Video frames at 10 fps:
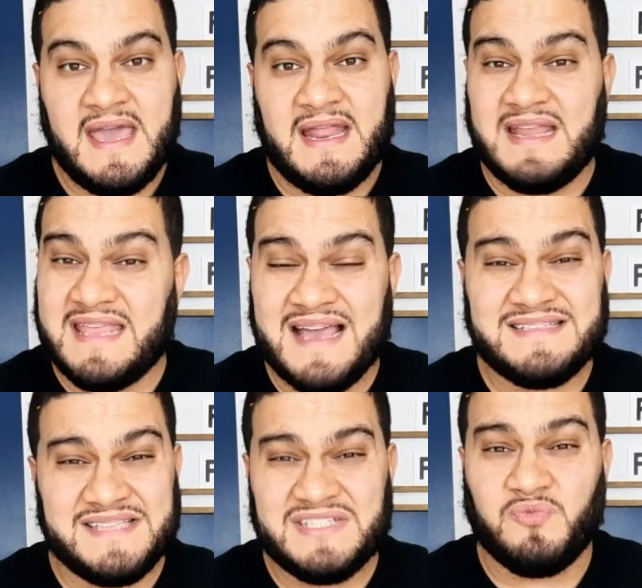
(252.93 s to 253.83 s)
And, and
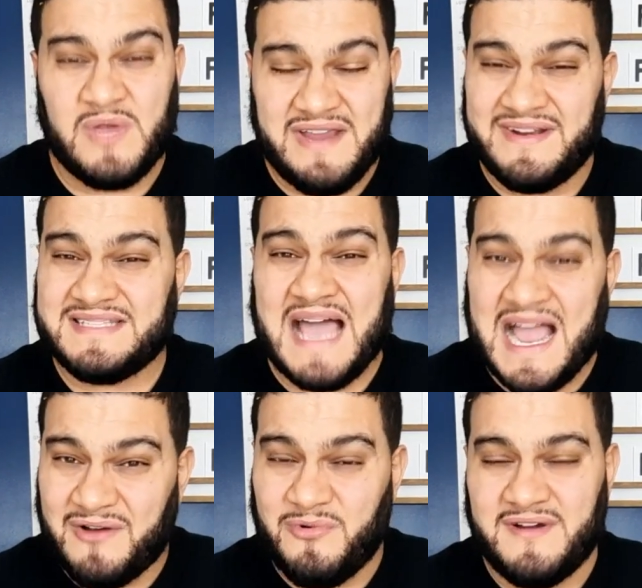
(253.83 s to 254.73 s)
yes, it's weird, it's
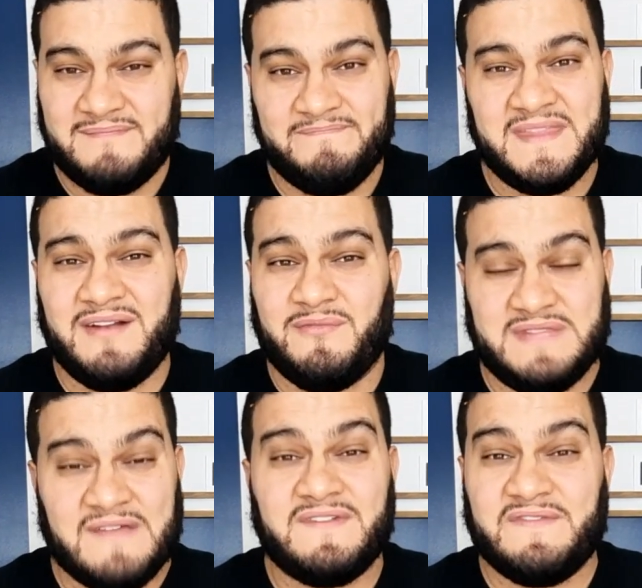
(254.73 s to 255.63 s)
awkward, you know,
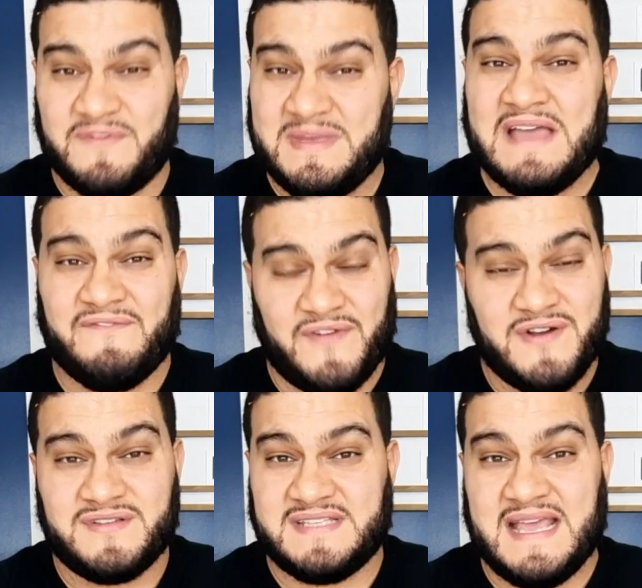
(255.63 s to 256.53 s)
definitely for me at
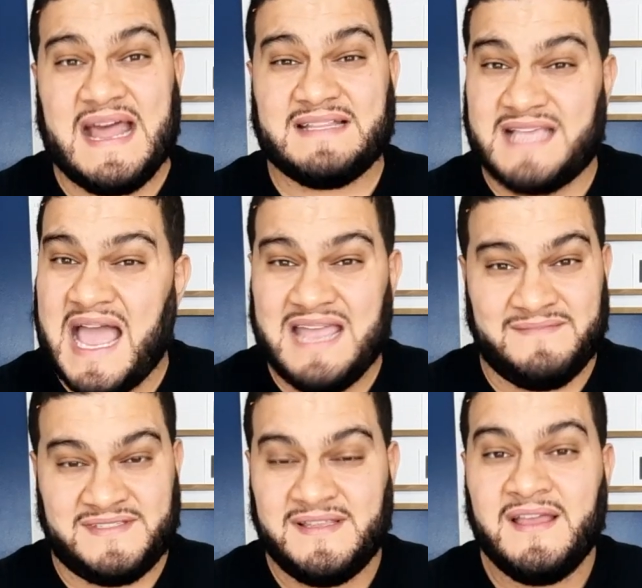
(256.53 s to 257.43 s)
first and at
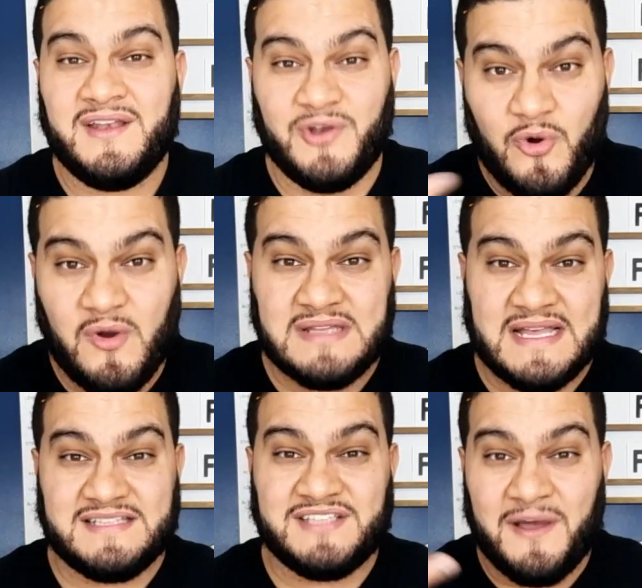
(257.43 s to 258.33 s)
times,
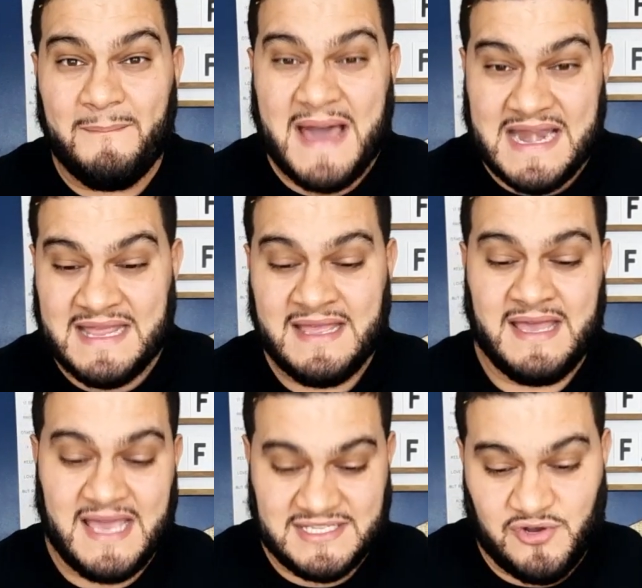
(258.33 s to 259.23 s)
knowing that somebody
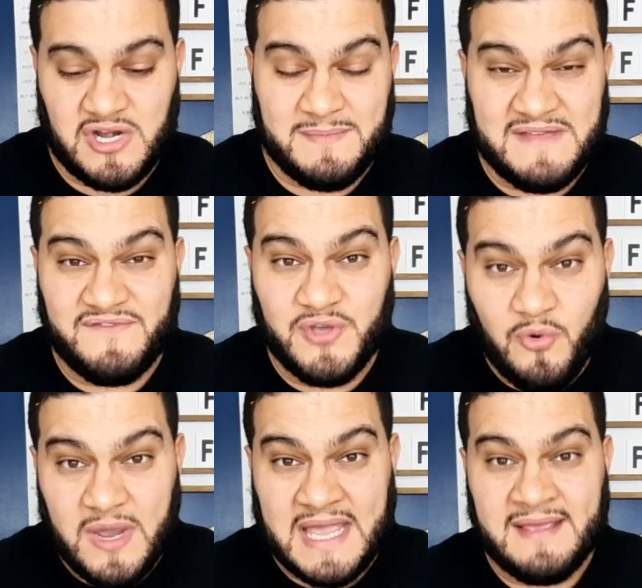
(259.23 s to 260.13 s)
is going to be
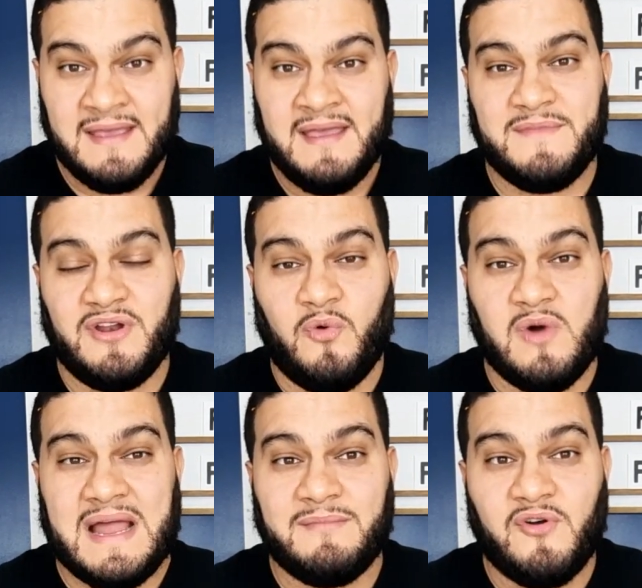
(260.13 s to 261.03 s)
viewing, you know,
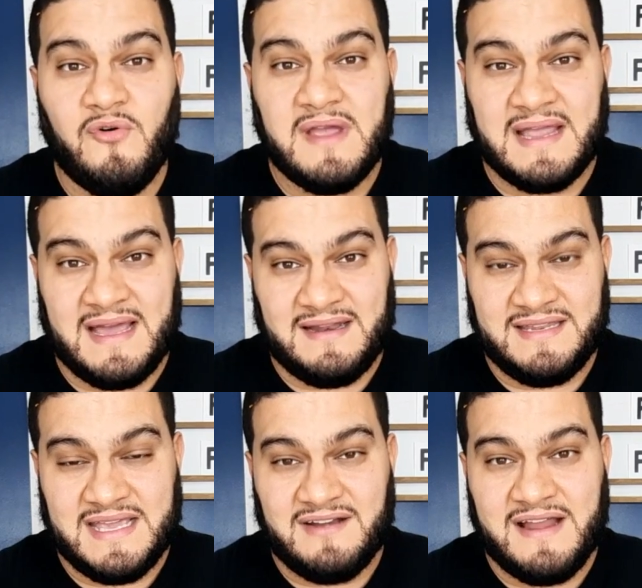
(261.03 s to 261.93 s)
what I'm going on
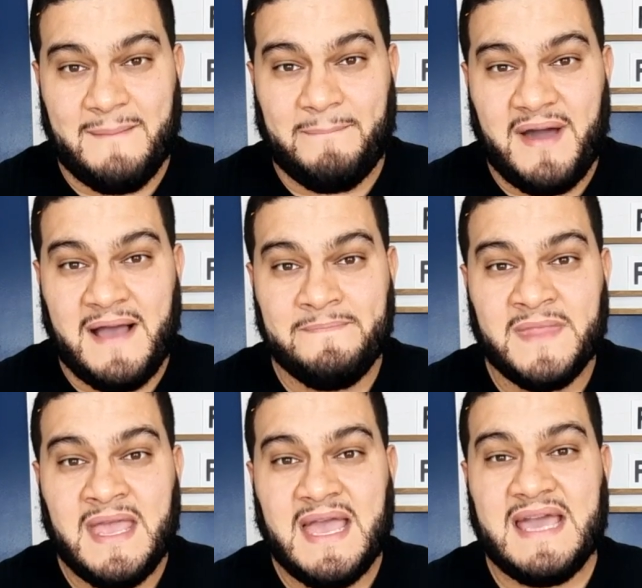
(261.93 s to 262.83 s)
on the internet. But
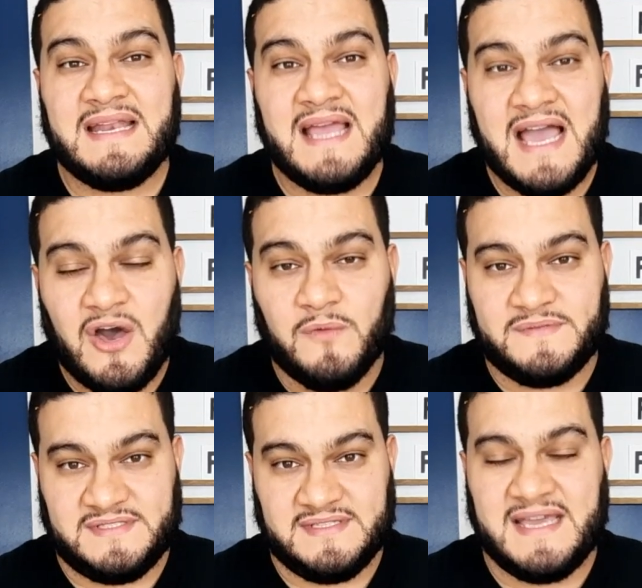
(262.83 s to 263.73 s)
it
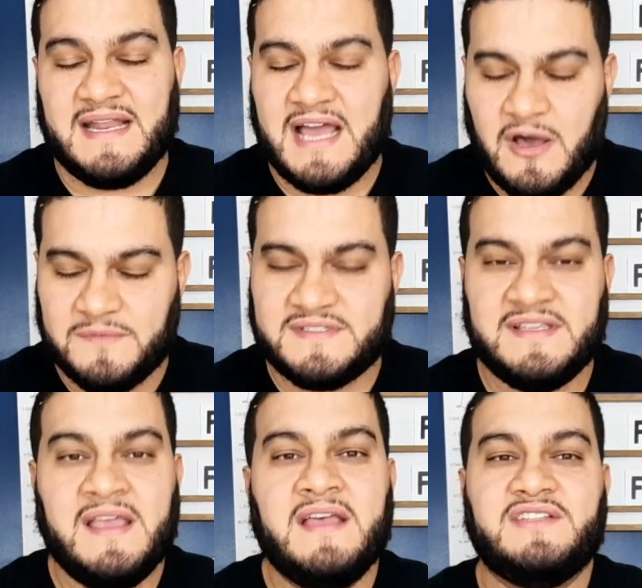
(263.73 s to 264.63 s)
helps. It
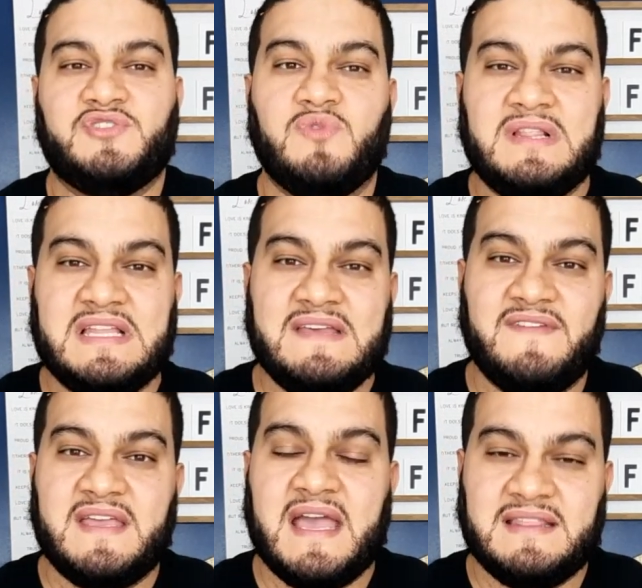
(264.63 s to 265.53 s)
helps to
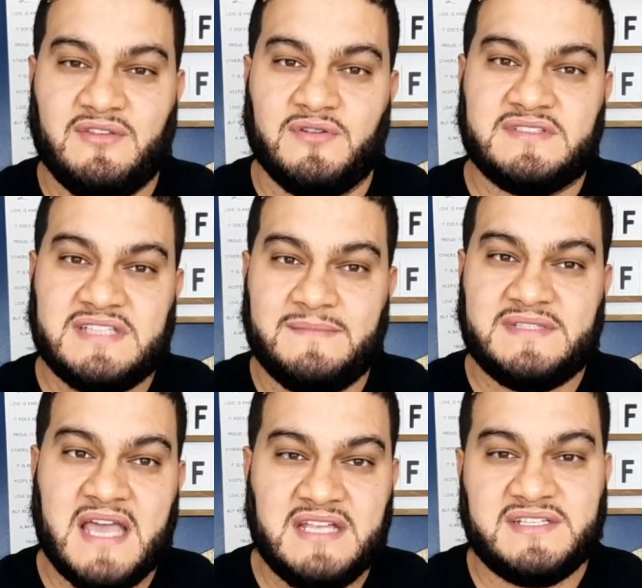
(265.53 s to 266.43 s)
alleviate those
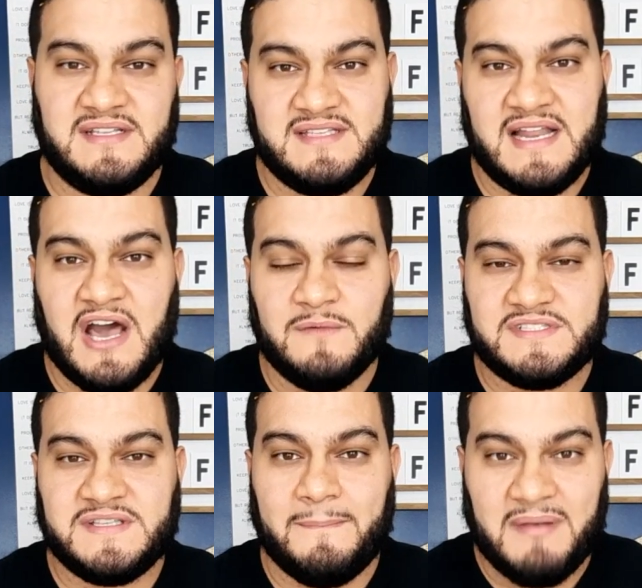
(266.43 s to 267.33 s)
temptations. It
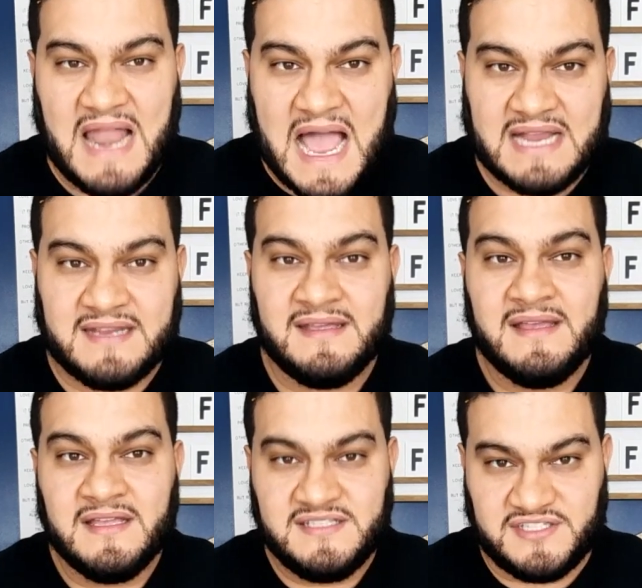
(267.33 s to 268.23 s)
helps to block
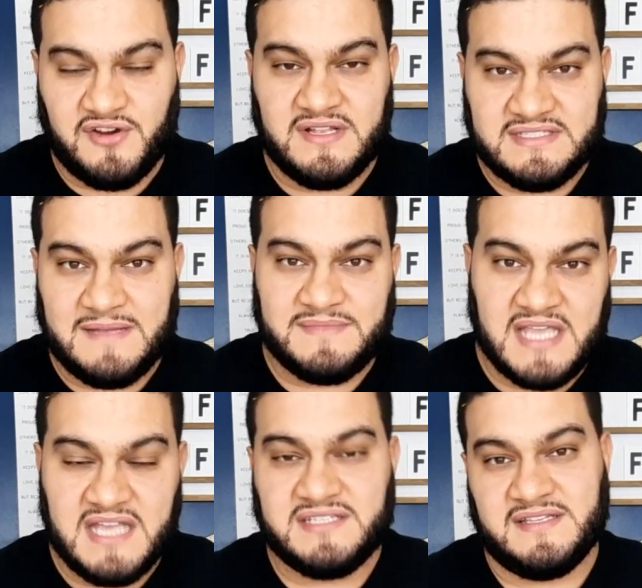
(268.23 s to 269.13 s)
certain
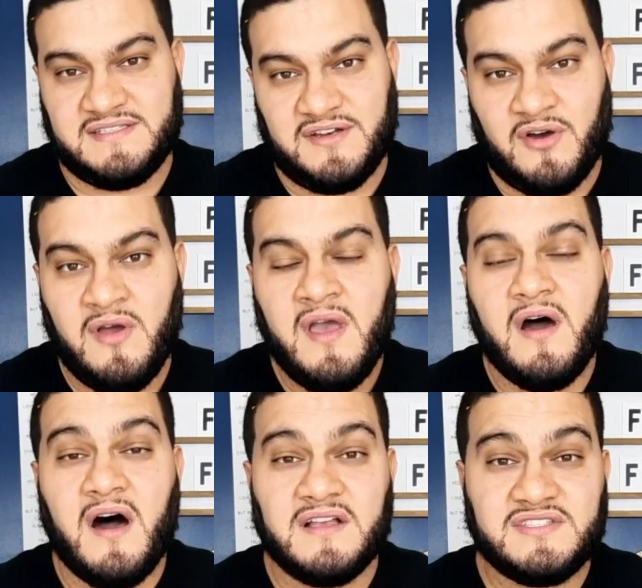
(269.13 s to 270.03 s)
temptations, you know.
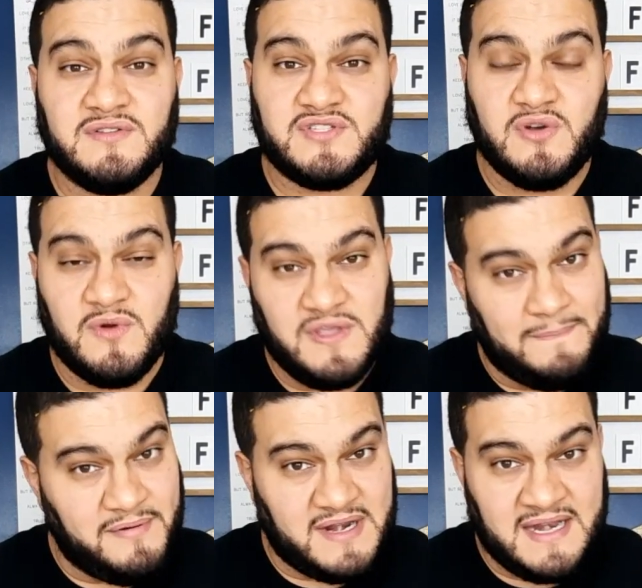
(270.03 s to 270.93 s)
Also, too, when
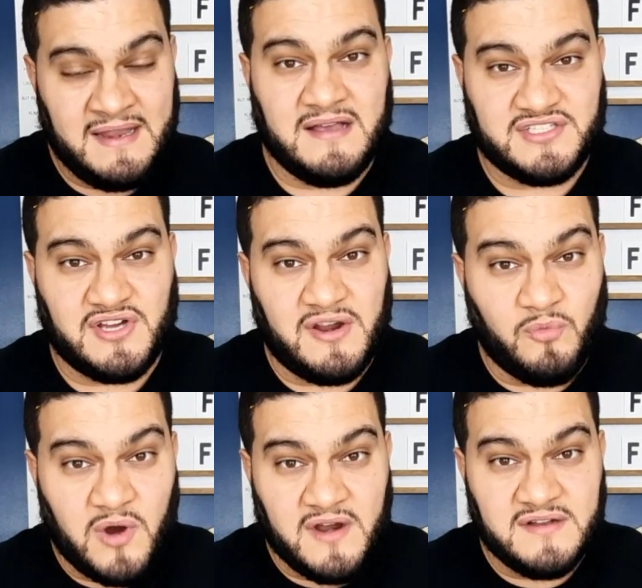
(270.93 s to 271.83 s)
you put in
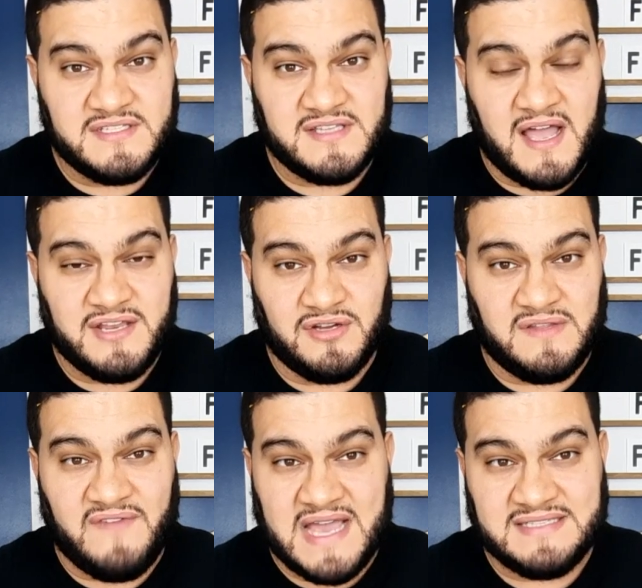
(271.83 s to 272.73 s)
certain words on your
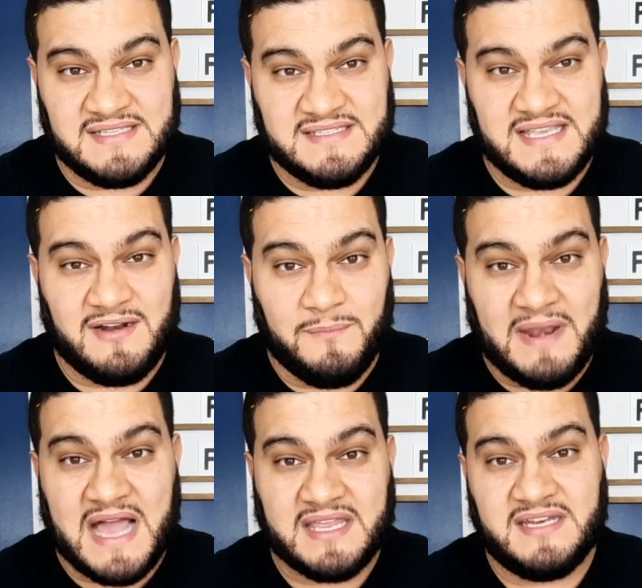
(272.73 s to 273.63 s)
devices, it'll
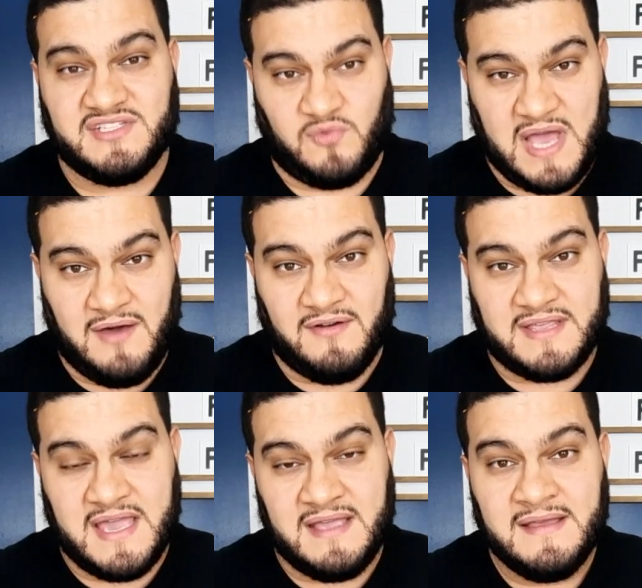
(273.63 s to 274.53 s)
block it as well,
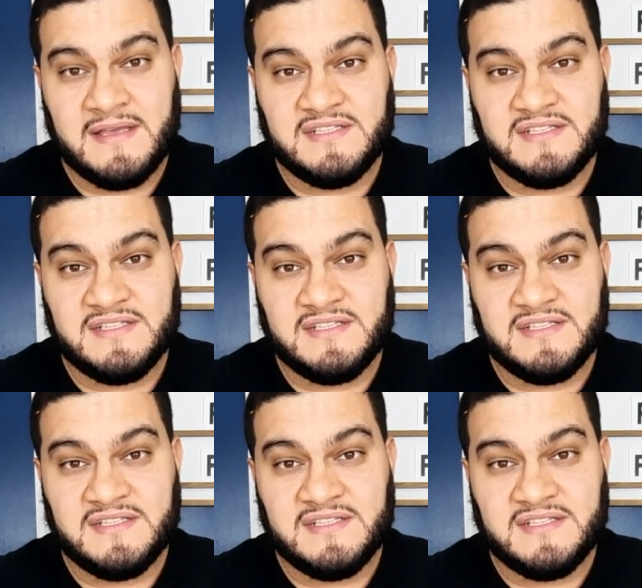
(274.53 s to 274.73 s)
okay?